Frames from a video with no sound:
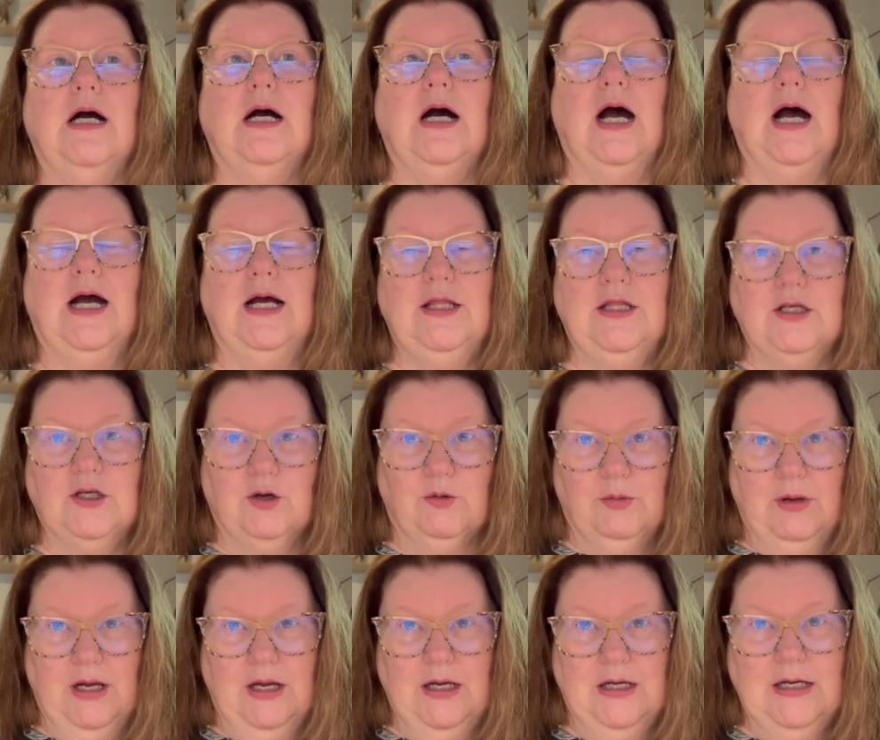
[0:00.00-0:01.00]
on the
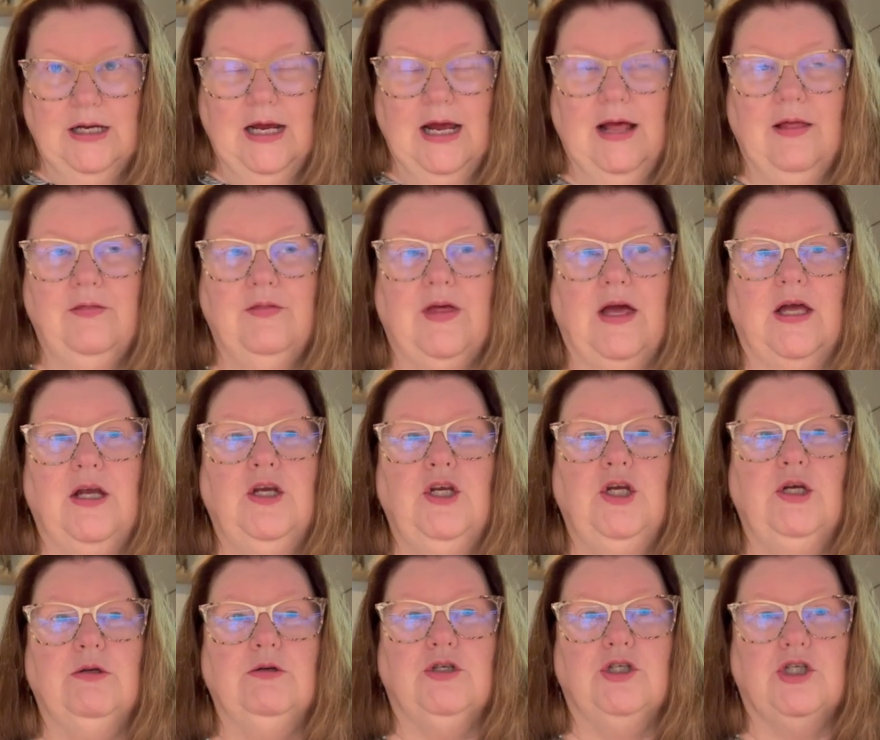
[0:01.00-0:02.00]
grid and then
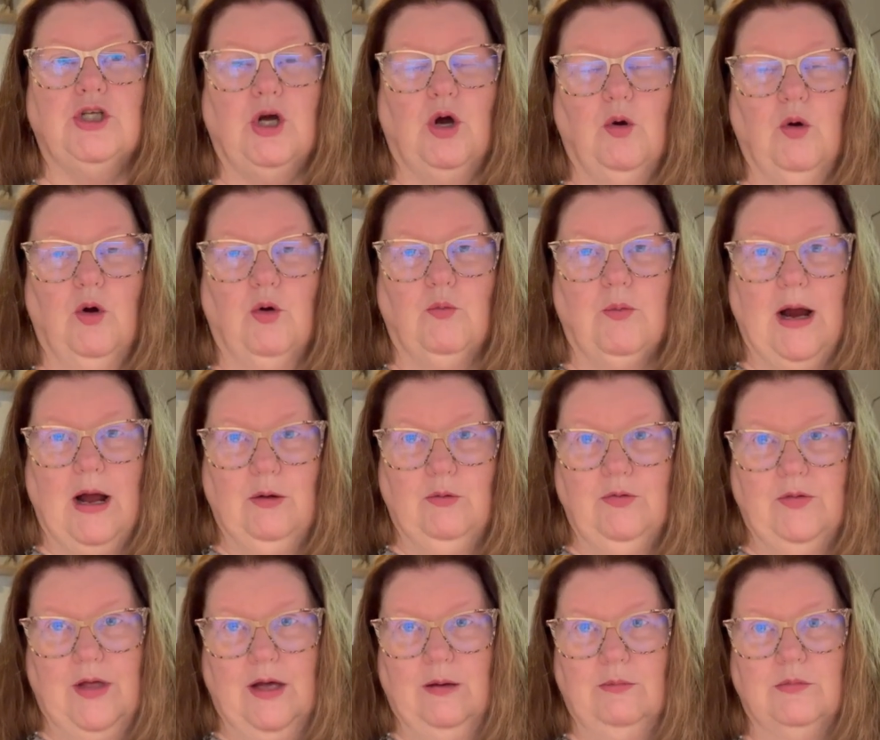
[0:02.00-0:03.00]
you sew
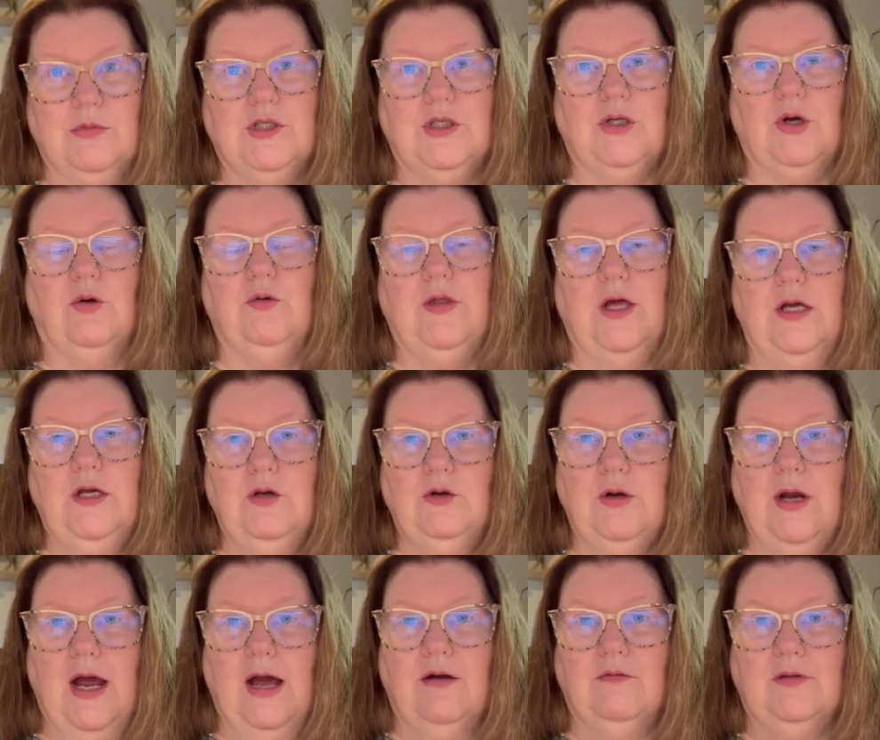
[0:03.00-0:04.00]
around them so that you
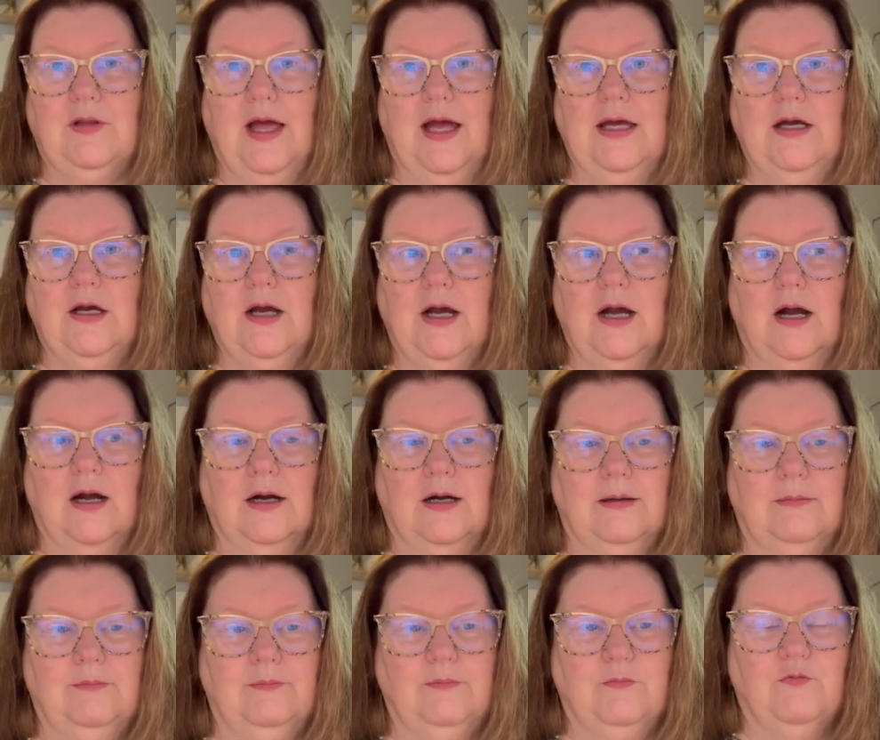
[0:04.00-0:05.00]
have like
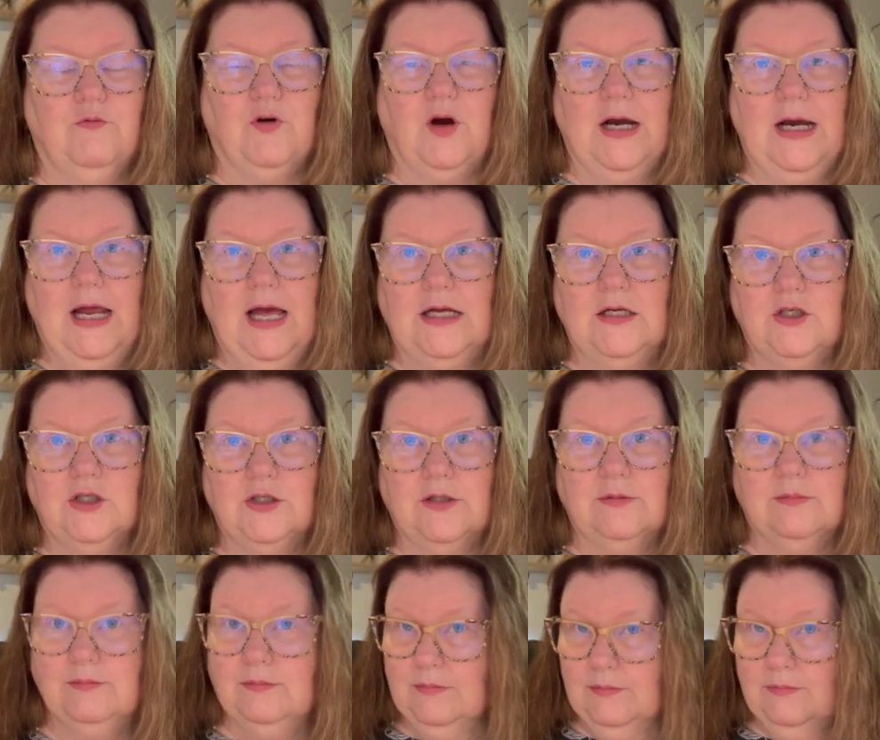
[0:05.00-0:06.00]
frayed edge
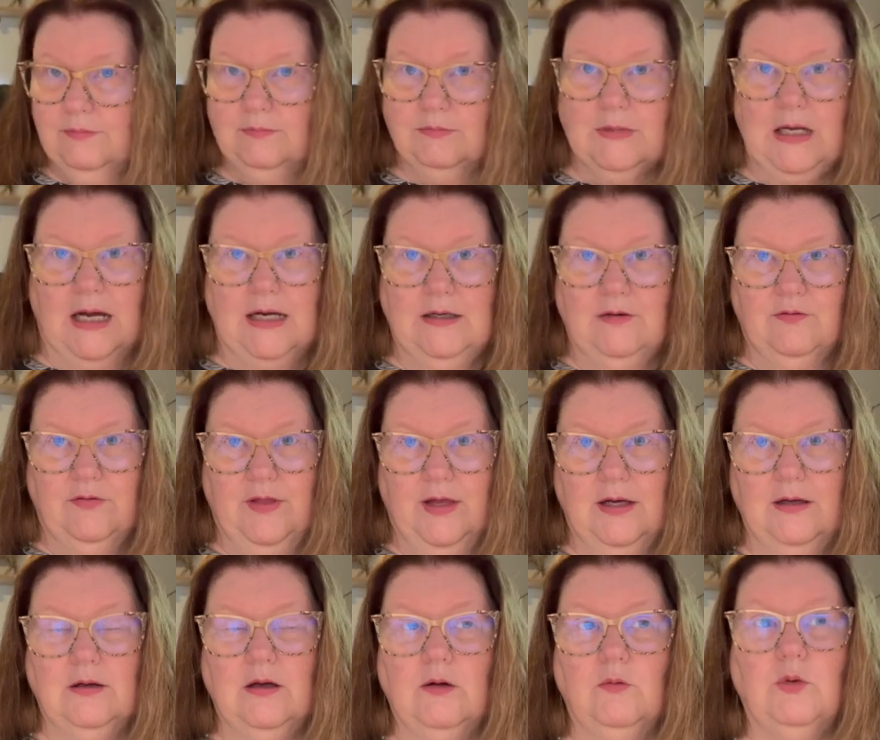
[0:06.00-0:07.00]
kind of
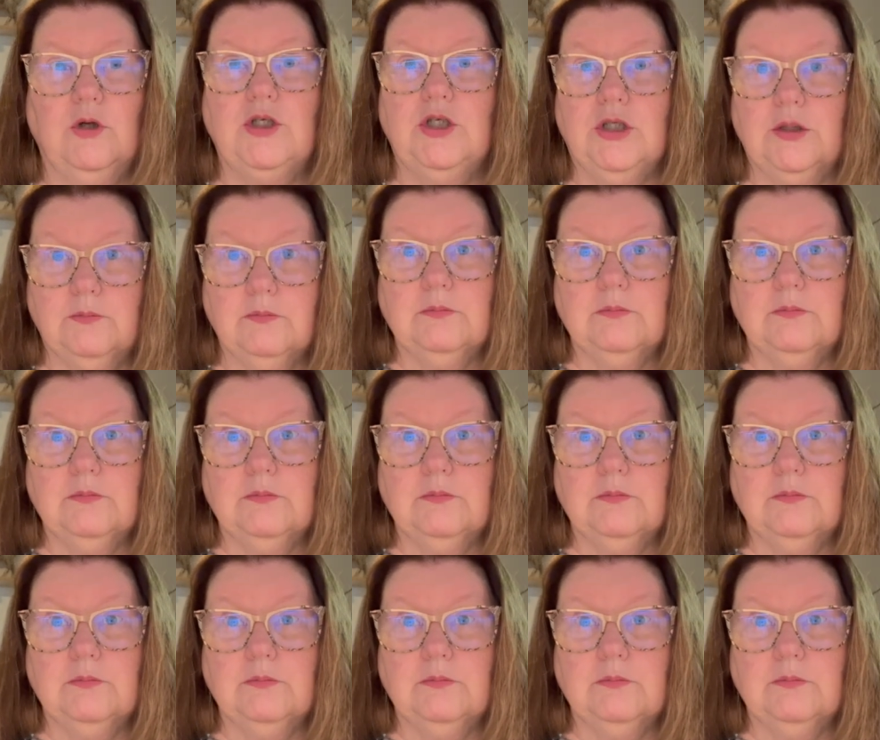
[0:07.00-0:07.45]
thing, which,